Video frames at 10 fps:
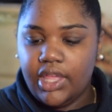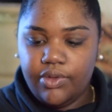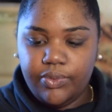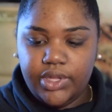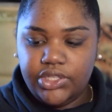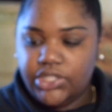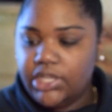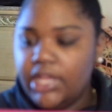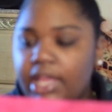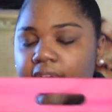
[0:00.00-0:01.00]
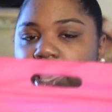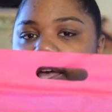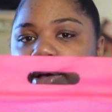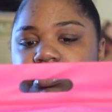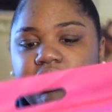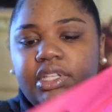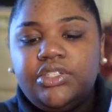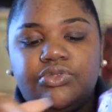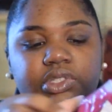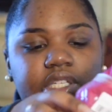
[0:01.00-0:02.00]
in which it comes in
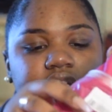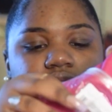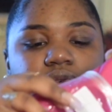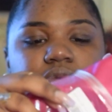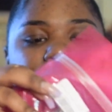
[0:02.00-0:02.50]
this really cute